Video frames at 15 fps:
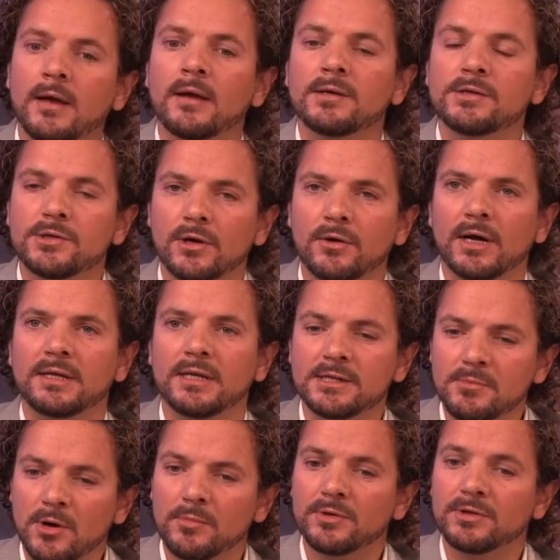So at this
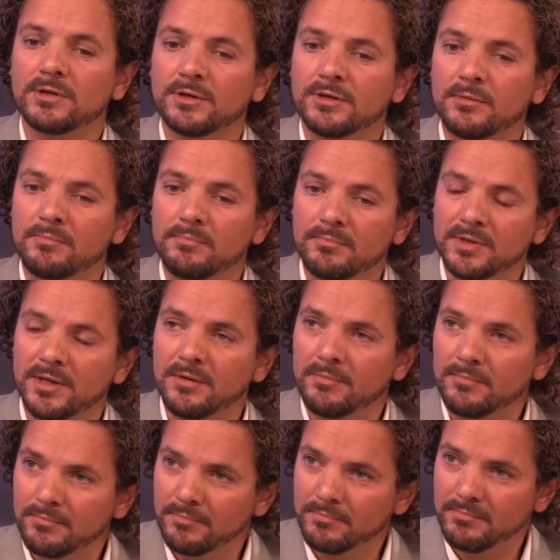moment, the, the, the
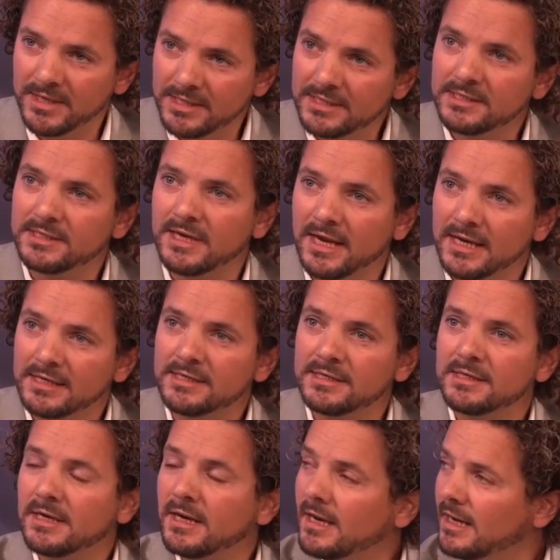business case
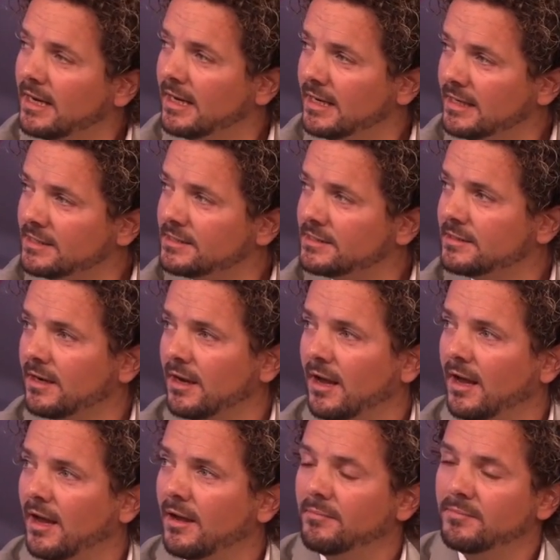is
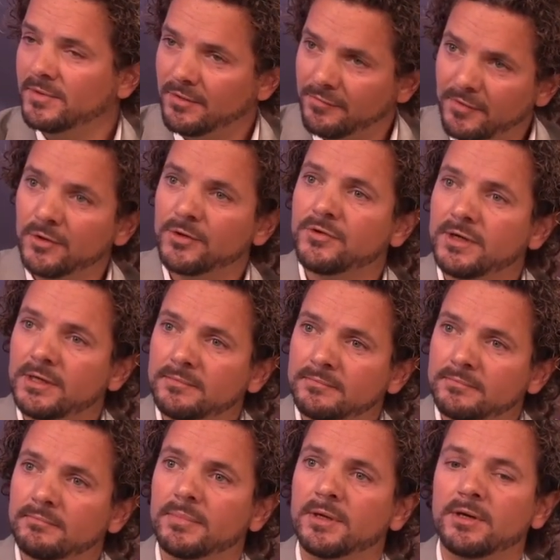uh, the filtering,
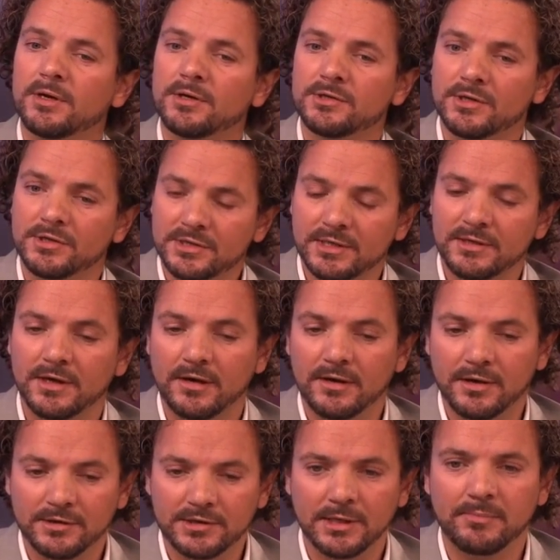because a, si uh,
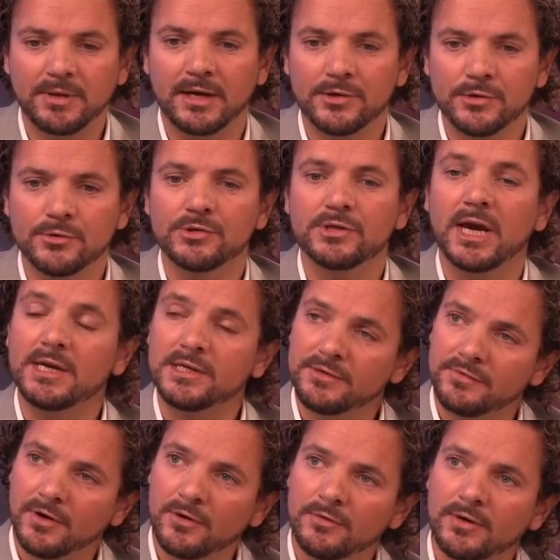a ship can use H
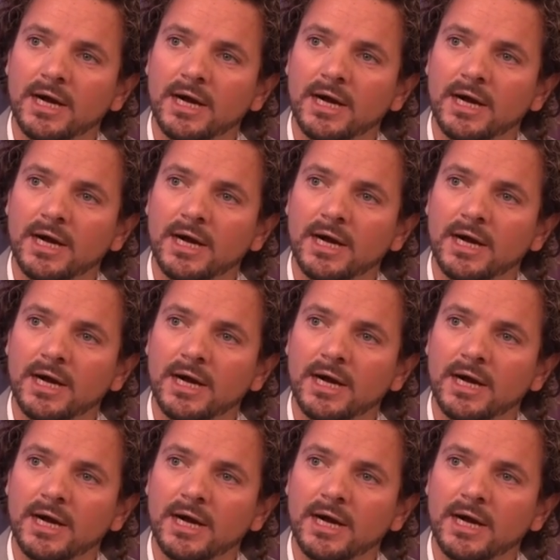F O.